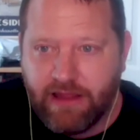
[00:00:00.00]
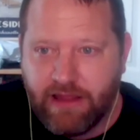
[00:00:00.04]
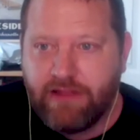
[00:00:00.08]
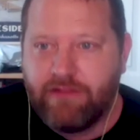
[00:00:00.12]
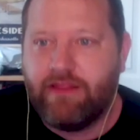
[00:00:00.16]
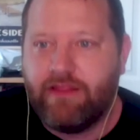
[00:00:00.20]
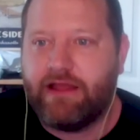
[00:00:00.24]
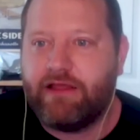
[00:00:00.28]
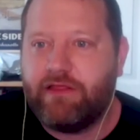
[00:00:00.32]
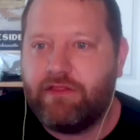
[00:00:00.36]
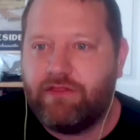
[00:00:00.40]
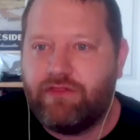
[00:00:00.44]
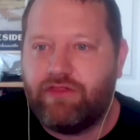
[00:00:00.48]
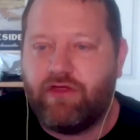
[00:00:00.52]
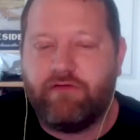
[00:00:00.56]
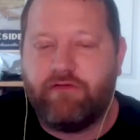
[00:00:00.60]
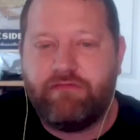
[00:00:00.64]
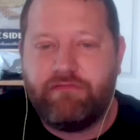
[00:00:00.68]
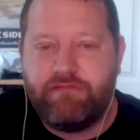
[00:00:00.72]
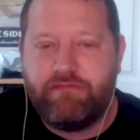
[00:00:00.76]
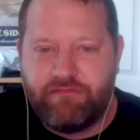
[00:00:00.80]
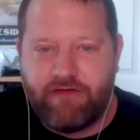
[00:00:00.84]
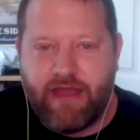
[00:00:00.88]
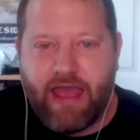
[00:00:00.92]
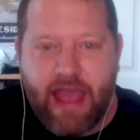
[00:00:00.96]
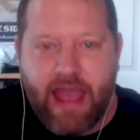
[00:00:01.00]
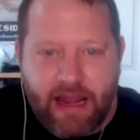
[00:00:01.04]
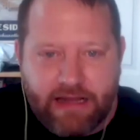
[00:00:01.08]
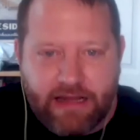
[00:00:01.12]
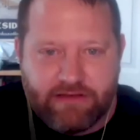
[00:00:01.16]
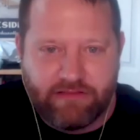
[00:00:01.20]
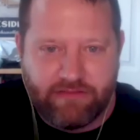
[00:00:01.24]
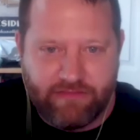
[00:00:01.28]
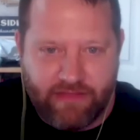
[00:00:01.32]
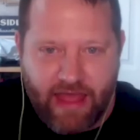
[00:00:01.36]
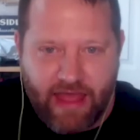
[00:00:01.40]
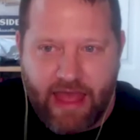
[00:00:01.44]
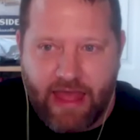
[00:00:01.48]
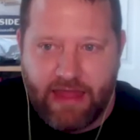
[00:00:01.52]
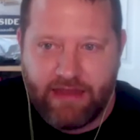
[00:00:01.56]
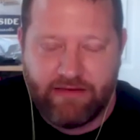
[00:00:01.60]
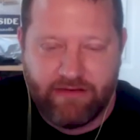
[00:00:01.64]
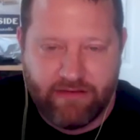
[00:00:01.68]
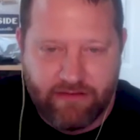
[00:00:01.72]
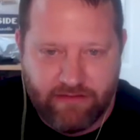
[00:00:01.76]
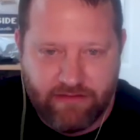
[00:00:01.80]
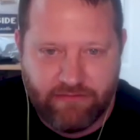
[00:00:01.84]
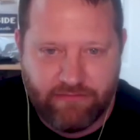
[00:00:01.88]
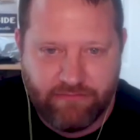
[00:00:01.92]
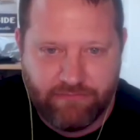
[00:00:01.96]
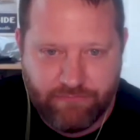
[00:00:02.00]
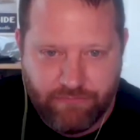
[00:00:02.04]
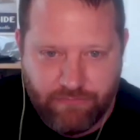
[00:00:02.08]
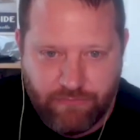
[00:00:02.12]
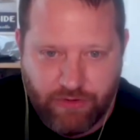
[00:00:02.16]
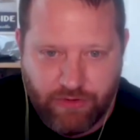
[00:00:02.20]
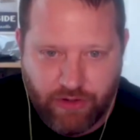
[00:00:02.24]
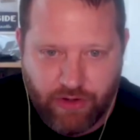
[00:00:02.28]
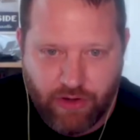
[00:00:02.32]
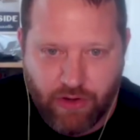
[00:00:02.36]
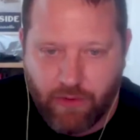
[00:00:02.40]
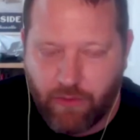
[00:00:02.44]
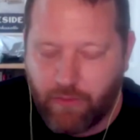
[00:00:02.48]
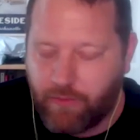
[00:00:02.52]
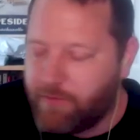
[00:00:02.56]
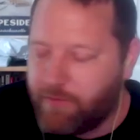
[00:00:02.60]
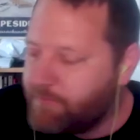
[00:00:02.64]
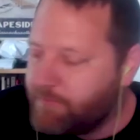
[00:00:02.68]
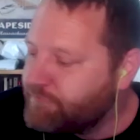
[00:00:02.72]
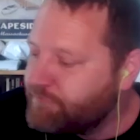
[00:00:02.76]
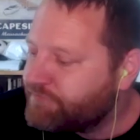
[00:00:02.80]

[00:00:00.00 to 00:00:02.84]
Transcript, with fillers: Like the fact that, you know,